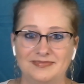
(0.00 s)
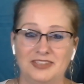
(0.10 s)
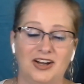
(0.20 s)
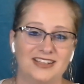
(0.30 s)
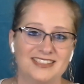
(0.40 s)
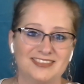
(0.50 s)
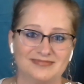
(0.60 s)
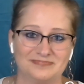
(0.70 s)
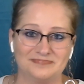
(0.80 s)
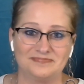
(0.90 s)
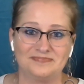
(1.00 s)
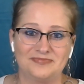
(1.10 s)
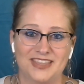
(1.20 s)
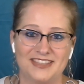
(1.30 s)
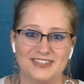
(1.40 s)
not.
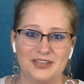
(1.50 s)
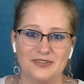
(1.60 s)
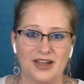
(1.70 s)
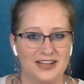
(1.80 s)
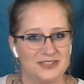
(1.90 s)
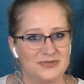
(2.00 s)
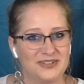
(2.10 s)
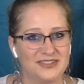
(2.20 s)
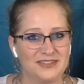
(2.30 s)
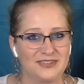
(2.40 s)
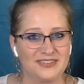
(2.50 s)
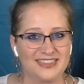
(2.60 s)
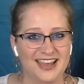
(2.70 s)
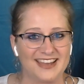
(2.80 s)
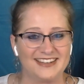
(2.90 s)
And so I just want to leave you
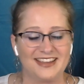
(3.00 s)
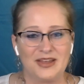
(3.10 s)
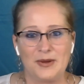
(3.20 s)
with that.